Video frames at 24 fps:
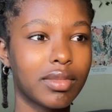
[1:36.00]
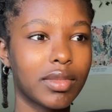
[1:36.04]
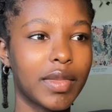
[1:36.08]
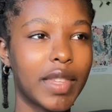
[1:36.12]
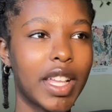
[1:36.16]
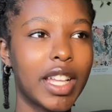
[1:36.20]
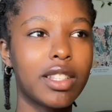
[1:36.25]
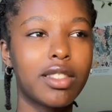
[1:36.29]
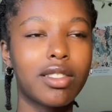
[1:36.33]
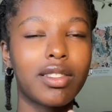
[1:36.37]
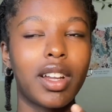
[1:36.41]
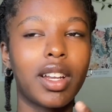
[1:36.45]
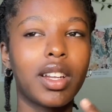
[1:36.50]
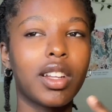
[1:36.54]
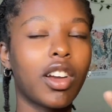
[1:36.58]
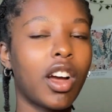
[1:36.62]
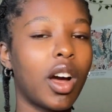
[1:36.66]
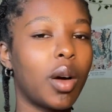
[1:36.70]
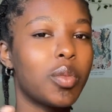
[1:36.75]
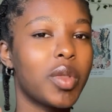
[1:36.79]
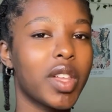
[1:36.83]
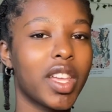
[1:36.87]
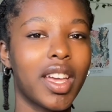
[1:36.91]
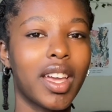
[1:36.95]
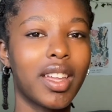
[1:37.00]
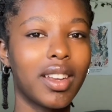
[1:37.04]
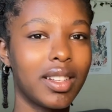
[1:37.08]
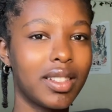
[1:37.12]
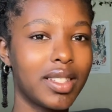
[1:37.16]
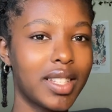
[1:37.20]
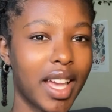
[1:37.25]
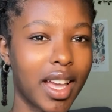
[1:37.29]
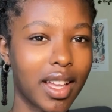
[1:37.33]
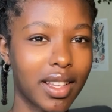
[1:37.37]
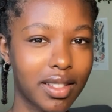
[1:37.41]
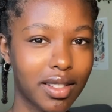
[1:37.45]
It's not a complicated
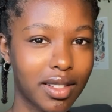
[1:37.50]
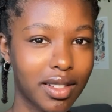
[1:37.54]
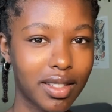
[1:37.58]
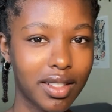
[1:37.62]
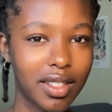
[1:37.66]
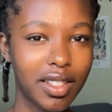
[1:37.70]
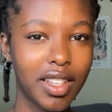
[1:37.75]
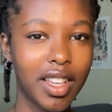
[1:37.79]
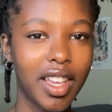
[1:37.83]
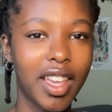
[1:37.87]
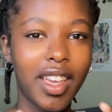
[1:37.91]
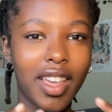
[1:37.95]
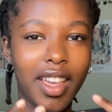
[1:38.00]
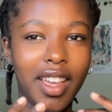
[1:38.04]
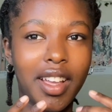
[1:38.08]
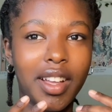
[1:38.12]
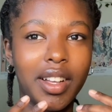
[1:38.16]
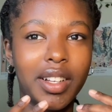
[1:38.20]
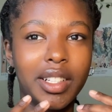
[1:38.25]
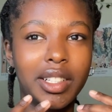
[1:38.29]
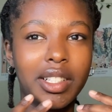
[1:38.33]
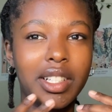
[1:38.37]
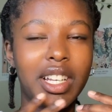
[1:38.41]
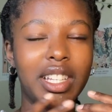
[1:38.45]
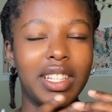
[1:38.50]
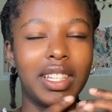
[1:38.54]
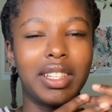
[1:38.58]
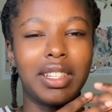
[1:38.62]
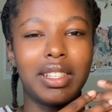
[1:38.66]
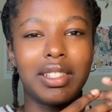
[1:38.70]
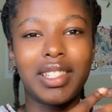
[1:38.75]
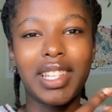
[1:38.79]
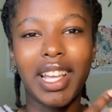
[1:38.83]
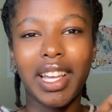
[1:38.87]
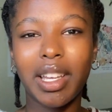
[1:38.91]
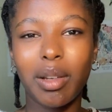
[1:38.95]
test. And then the
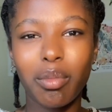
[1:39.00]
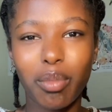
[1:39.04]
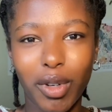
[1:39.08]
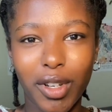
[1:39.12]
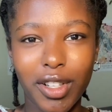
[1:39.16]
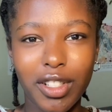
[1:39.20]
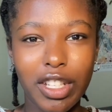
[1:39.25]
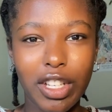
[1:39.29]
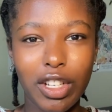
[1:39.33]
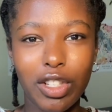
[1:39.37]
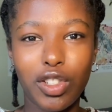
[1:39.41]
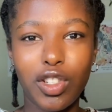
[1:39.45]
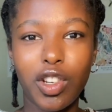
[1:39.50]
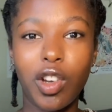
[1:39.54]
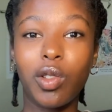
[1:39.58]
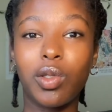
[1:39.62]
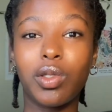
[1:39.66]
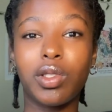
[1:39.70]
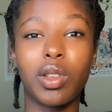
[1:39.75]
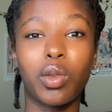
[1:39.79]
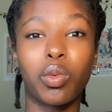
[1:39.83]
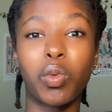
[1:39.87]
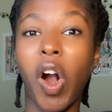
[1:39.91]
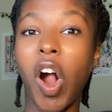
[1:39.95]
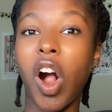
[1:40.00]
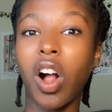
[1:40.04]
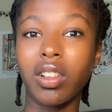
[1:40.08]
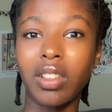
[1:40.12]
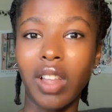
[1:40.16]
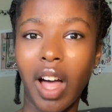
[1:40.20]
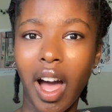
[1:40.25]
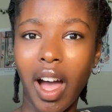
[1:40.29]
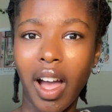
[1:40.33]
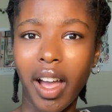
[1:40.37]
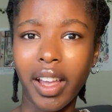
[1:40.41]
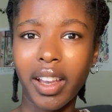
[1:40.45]
second person chose the wrong
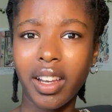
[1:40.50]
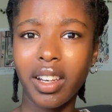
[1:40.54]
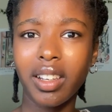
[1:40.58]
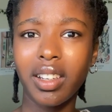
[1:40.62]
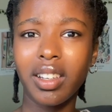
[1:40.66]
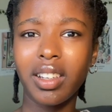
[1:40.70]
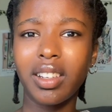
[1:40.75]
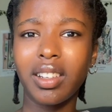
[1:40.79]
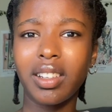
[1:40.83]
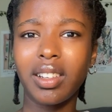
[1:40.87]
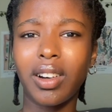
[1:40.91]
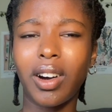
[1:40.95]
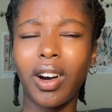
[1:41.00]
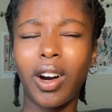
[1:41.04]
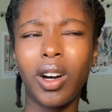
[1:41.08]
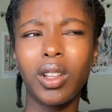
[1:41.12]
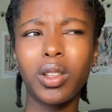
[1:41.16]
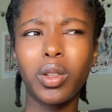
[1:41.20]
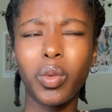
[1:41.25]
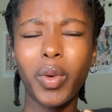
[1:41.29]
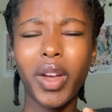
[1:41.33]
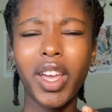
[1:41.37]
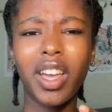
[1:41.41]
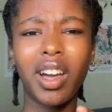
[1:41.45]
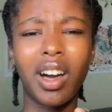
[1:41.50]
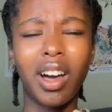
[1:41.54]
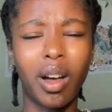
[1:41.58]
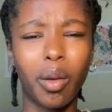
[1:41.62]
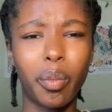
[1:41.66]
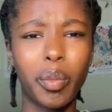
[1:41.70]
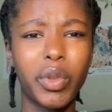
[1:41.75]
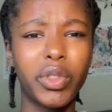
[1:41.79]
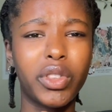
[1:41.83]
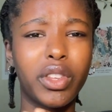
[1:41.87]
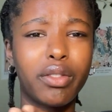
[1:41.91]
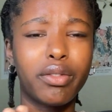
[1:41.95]
line. All the way
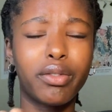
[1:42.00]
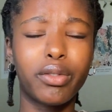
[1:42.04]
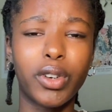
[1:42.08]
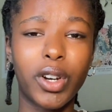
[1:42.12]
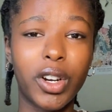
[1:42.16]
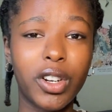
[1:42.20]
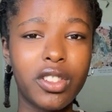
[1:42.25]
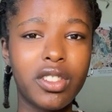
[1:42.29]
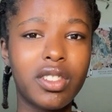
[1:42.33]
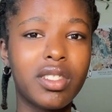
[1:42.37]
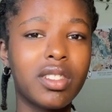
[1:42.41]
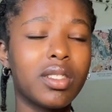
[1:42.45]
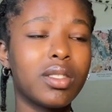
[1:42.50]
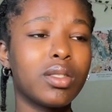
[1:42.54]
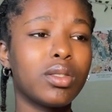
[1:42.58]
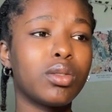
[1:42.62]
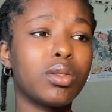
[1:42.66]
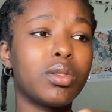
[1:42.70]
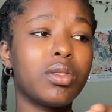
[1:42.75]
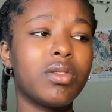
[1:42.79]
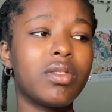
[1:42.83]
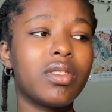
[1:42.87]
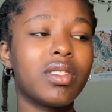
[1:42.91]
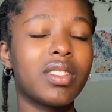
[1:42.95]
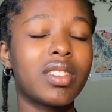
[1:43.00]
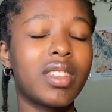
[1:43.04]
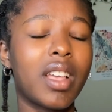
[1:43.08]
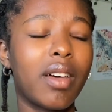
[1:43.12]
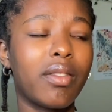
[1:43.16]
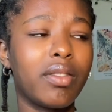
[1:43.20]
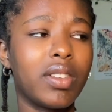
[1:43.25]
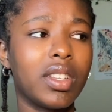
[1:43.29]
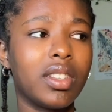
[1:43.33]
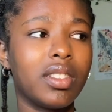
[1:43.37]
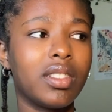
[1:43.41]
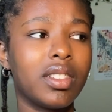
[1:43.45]
up, the 1st through
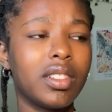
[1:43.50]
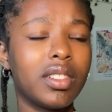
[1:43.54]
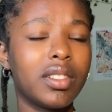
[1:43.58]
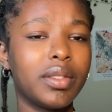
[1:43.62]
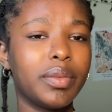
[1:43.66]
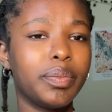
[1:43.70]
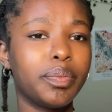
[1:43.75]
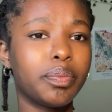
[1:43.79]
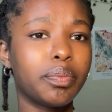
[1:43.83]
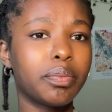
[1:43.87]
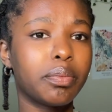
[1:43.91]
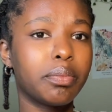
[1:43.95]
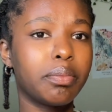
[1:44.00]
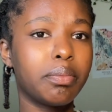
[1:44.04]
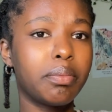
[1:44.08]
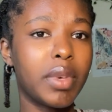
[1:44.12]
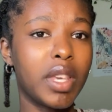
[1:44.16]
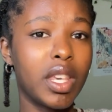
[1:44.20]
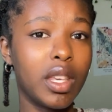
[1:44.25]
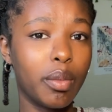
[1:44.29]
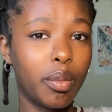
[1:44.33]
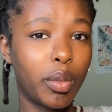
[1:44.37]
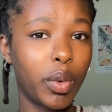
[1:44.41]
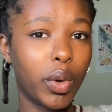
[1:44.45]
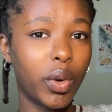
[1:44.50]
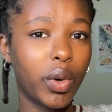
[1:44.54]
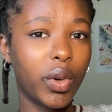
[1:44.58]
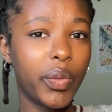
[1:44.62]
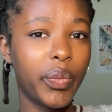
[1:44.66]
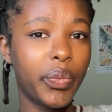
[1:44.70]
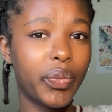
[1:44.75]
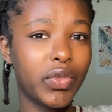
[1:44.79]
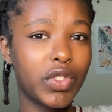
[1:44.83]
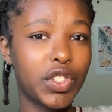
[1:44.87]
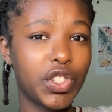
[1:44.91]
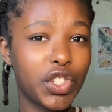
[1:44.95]
7th
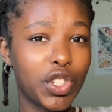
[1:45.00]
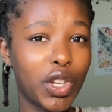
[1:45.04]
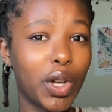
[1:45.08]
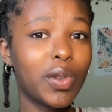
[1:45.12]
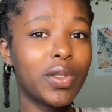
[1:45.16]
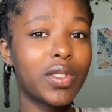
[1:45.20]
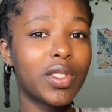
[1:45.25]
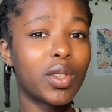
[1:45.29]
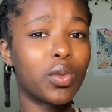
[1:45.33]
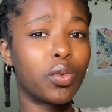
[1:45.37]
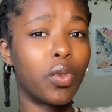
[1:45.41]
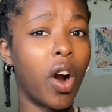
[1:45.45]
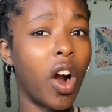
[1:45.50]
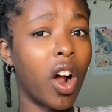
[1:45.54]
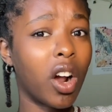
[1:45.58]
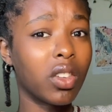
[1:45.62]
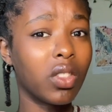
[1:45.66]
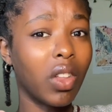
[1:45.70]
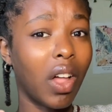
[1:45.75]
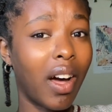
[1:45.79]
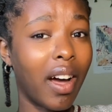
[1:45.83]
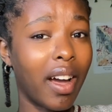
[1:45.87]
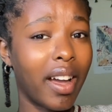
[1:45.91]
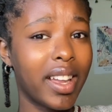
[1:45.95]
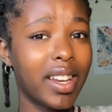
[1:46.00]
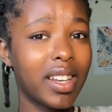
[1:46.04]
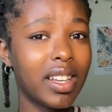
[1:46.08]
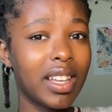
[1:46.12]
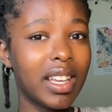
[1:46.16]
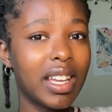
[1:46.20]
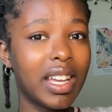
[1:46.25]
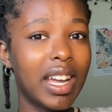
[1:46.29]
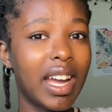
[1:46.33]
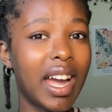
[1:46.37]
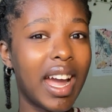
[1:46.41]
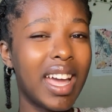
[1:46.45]
people chose the wrong
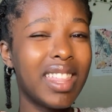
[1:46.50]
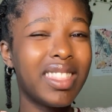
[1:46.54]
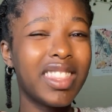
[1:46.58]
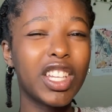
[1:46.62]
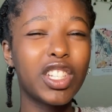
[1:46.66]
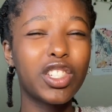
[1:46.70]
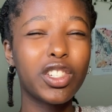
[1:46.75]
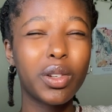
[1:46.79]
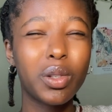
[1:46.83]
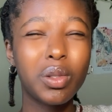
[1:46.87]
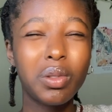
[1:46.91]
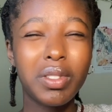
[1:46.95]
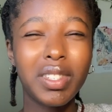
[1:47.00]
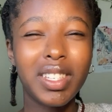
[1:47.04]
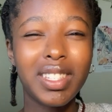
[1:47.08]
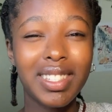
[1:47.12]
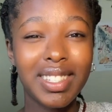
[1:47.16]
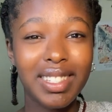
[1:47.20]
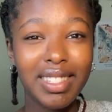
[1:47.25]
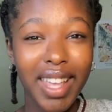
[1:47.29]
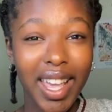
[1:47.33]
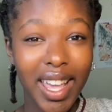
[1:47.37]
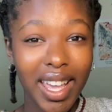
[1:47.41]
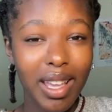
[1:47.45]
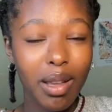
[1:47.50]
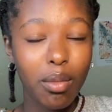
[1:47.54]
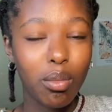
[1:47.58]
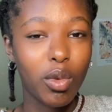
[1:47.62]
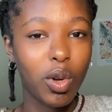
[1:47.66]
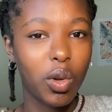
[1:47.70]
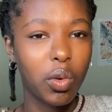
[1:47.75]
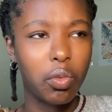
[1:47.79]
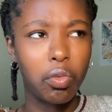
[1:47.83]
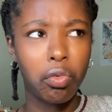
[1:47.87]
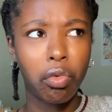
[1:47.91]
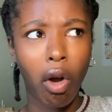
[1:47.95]
line, and they chose the
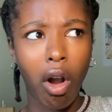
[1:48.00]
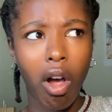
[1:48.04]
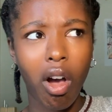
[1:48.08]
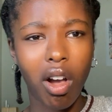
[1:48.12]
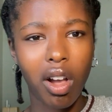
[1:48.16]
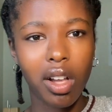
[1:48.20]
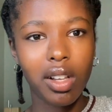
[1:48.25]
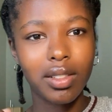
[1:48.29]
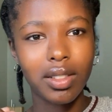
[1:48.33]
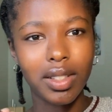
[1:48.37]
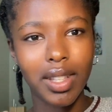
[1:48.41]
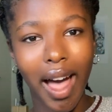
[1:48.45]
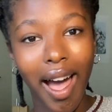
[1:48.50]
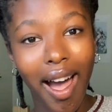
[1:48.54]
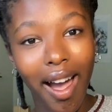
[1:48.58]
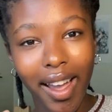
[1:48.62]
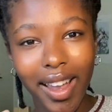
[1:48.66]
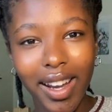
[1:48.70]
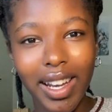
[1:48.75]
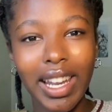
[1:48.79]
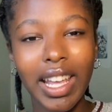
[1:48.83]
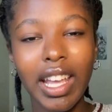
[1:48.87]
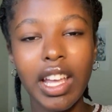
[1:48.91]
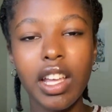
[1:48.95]
same wrong line.